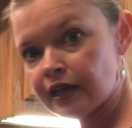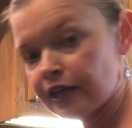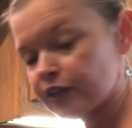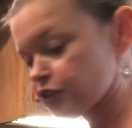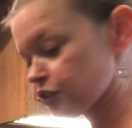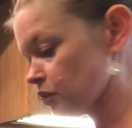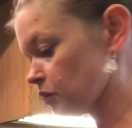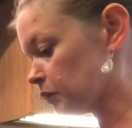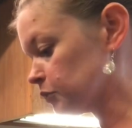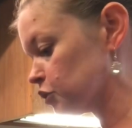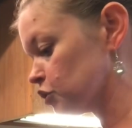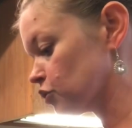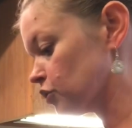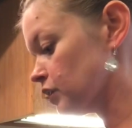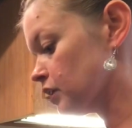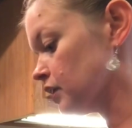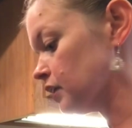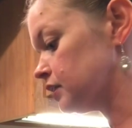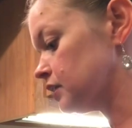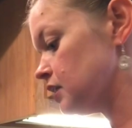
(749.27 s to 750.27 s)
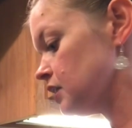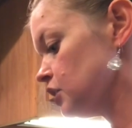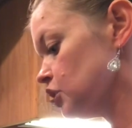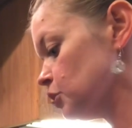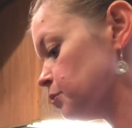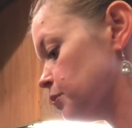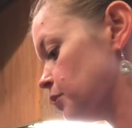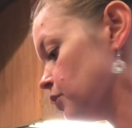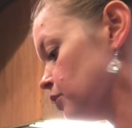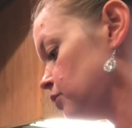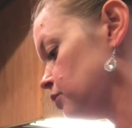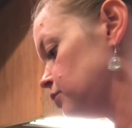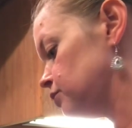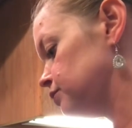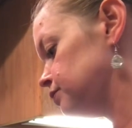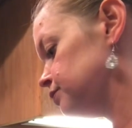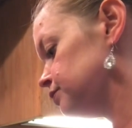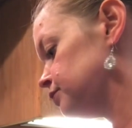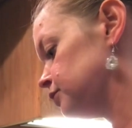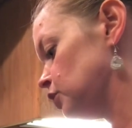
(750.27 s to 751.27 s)
And so I'm just going to get a
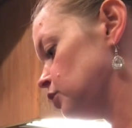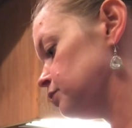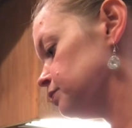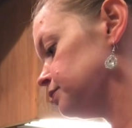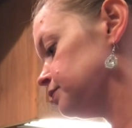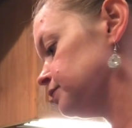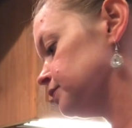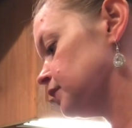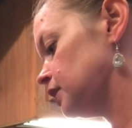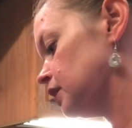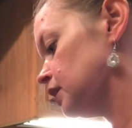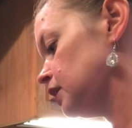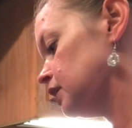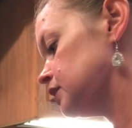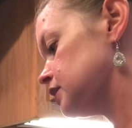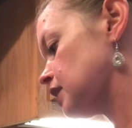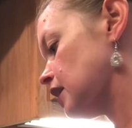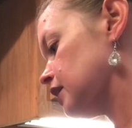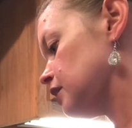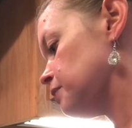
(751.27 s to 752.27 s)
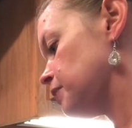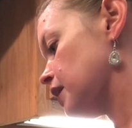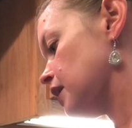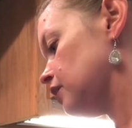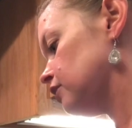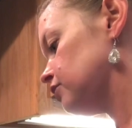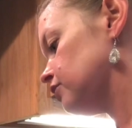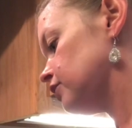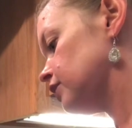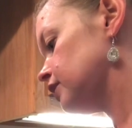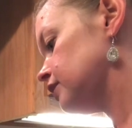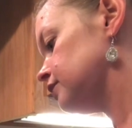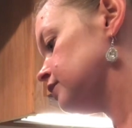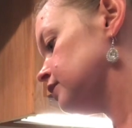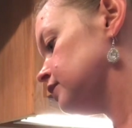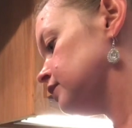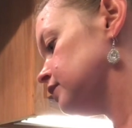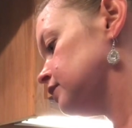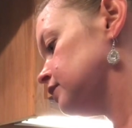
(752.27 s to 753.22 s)
teaspoon. Oh, it's kind of powdery.